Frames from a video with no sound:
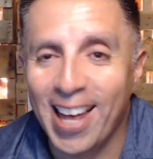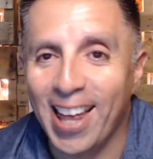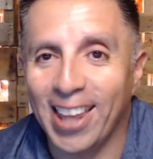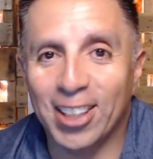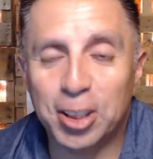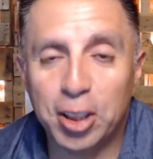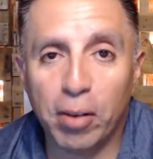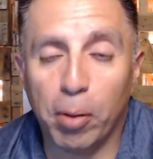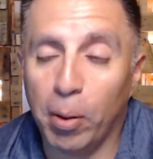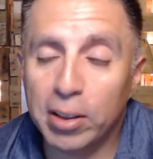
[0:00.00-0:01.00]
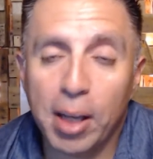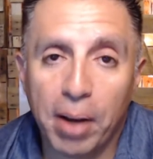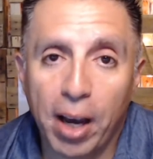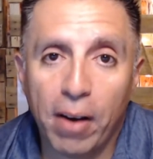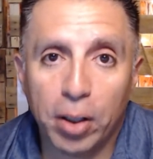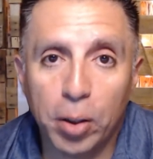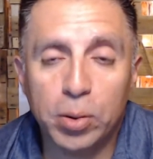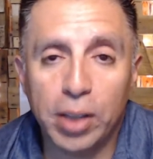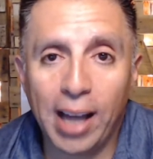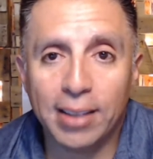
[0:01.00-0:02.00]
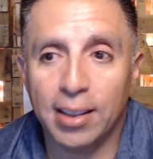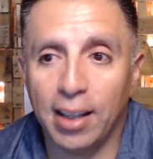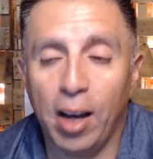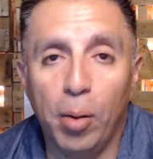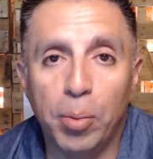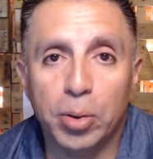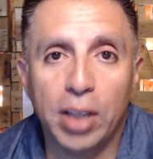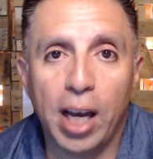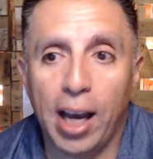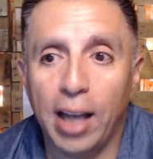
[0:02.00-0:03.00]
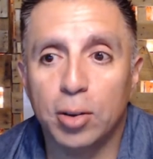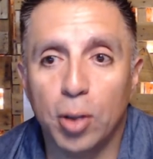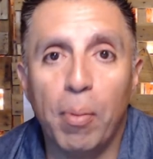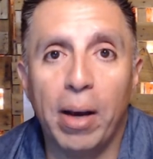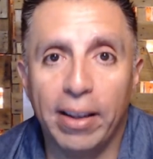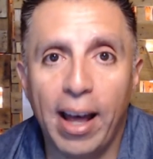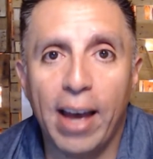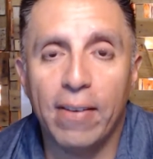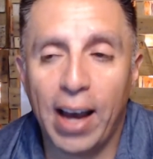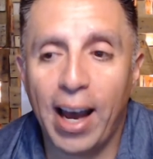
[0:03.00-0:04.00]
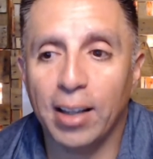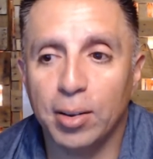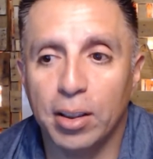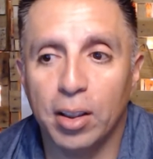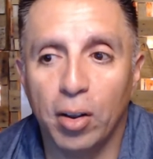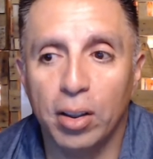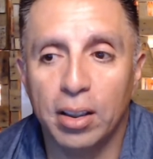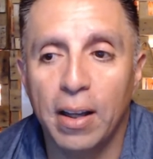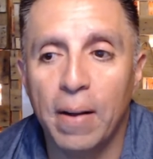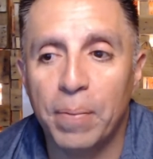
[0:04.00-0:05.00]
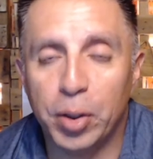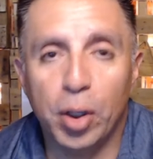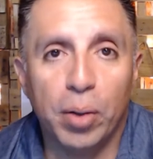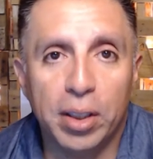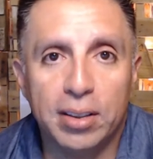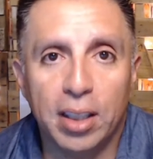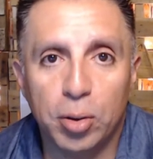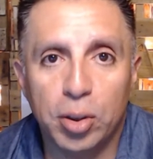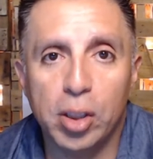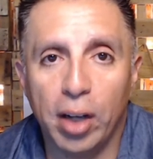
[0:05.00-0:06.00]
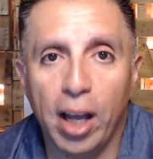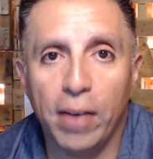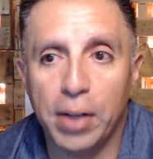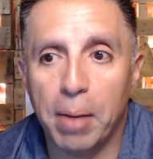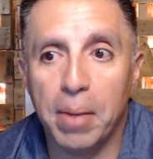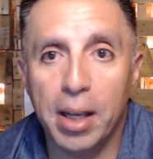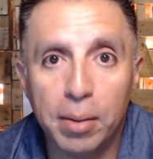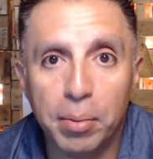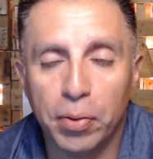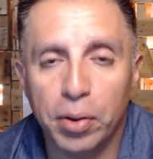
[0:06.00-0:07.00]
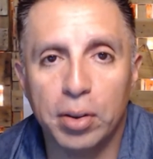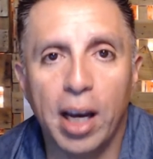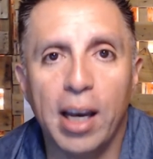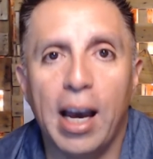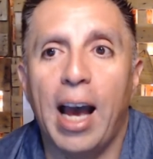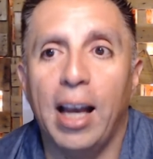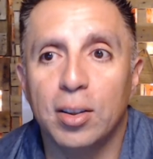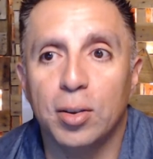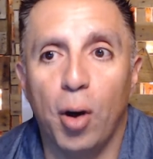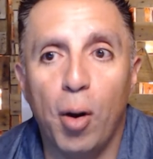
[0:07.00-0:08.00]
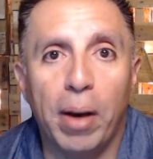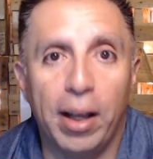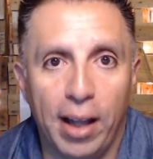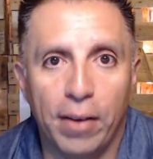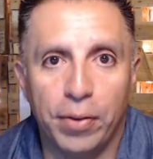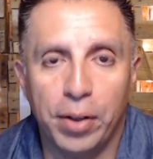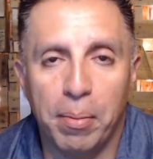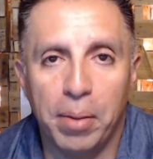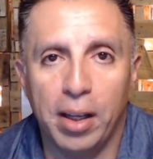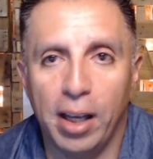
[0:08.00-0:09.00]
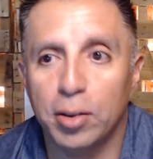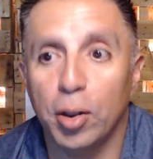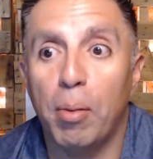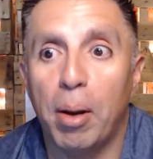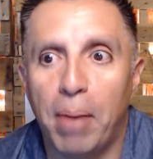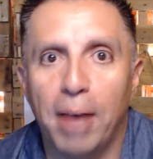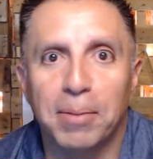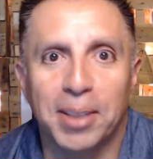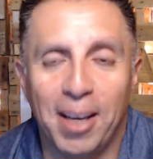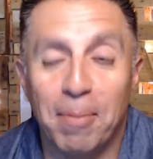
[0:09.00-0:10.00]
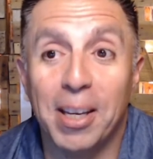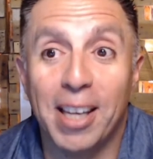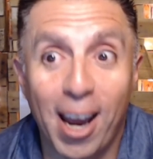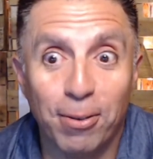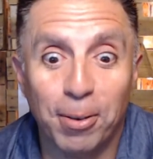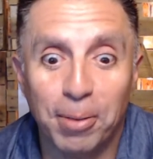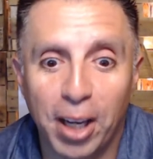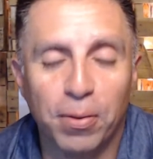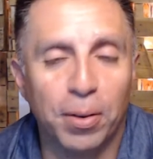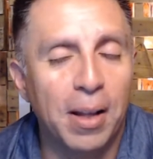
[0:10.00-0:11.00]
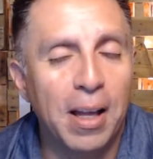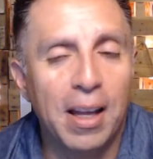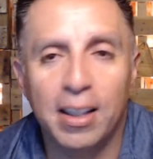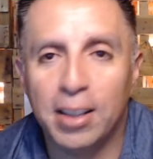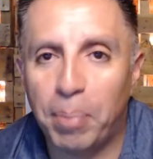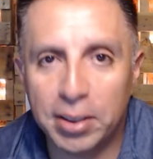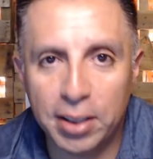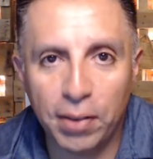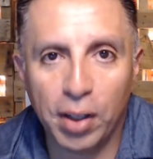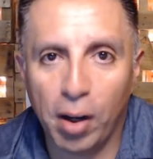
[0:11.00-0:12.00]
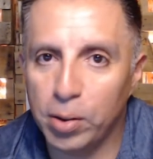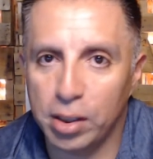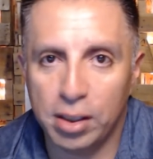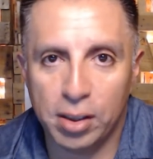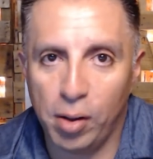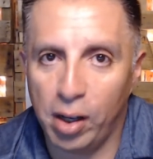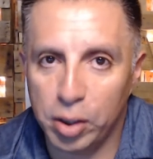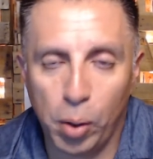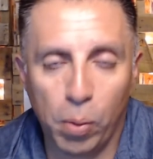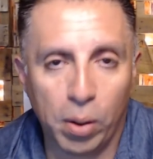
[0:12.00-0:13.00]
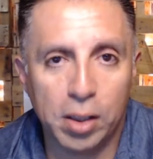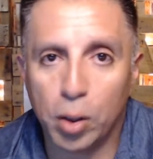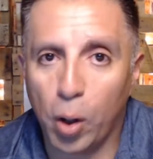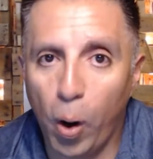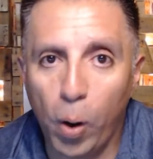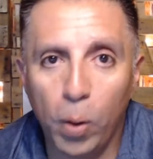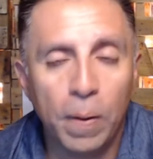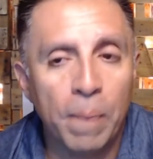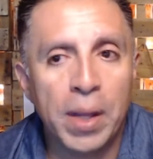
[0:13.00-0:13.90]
They're terrible. One time I had a huge accident. I almost died. I saw my life actually going. You know when they say you see your life in a minute before you die? I saw my life in a minute. I saw my mom saying, "Be careful, be careful." The Pacific Ocean is not a joke. It's cold.